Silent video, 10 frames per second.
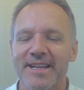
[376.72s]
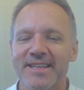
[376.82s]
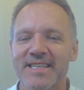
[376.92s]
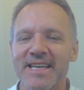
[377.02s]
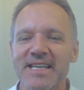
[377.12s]

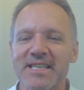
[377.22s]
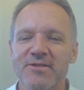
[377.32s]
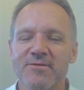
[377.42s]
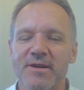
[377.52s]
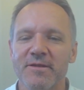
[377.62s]
the thing is,
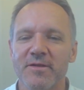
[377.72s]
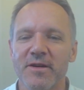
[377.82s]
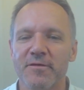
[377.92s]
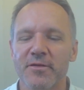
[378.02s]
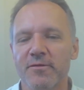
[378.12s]

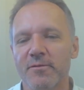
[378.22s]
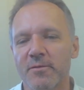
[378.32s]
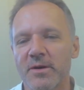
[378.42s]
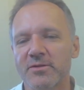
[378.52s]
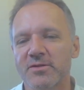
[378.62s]
if you
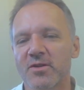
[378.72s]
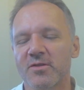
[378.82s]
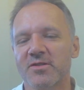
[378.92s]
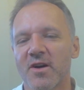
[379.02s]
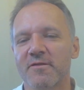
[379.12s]
when you
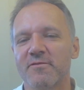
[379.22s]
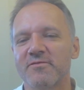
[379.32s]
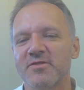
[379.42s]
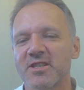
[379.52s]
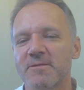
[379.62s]
sort of
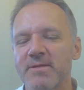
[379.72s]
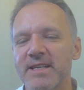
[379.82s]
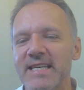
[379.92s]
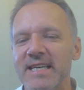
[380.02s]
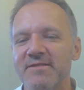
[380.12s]
just
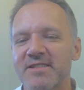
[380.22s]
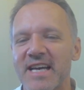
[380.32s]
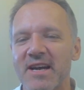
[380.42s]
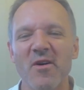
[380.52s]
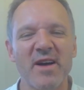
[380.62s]
believe,
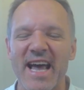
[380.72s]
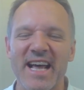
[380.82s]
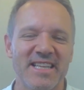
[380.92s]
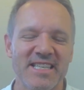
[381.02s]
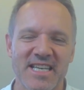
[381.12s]
say,
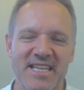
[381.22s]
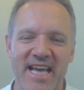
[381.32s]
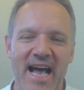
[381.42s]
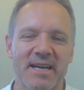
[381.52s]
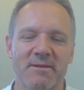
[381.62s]
okay, this
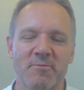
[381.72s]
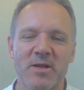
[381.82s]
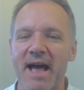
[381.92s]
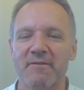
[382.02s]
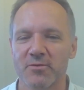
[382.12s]
attack
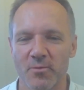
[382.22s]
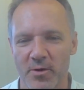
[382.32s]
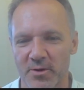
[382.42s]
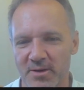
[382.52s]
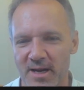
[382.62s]
will have to
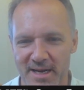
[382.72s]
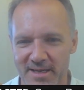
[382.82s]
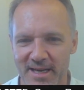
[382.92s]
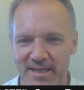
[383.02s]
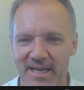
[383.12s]
work,
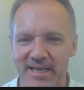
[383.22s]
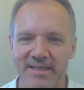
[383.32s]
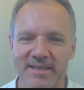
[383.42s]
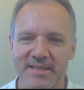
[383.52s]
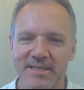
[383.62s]
and
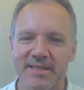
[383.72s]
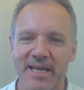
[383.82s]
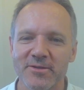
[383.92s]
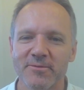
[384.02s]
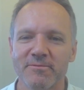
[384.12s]
then
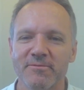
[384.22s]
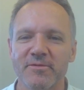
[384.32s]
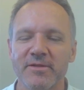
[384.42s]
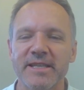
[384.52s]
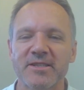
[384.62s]
you
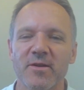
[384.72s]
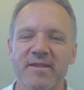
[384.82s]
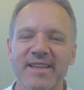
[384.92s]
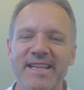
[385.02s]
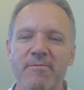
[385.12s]
sort
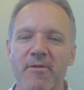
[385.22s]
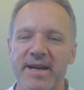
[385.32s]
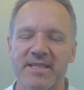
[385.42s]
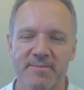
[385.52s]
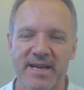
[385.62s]
of
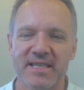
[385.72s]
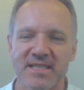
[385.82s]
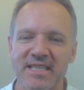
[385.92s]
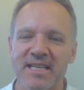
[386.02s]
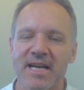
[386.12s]
liberate some
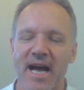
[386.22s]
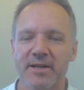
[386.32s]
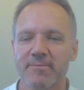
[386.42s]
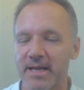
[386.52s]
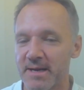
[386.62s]
energy
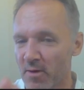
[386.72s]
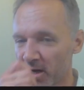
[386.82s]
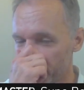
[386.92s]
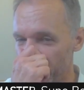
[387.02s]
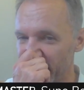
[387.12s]
and you play
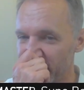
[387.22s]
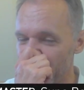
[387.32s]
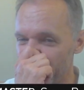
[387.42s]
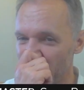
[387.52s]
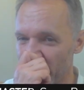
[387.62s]
much better
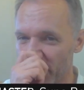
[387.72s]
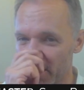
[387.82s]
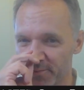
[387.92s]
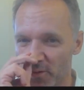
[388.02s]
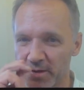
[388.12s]
and become
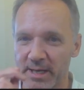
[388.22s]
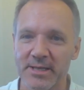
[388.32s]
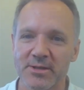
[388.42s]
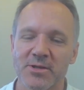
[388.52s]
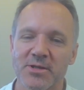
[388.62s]
much more
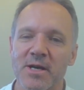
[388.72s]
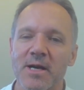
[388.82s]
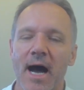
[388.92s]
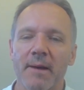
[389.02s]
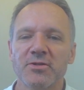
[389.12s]
dangerous.
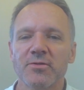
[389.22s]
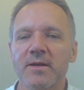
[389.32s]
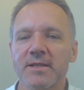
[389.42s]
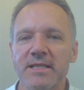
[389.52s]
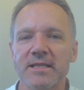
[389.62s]
I'm
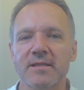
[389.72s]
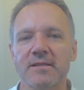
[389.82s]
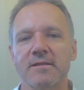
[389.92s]
sure these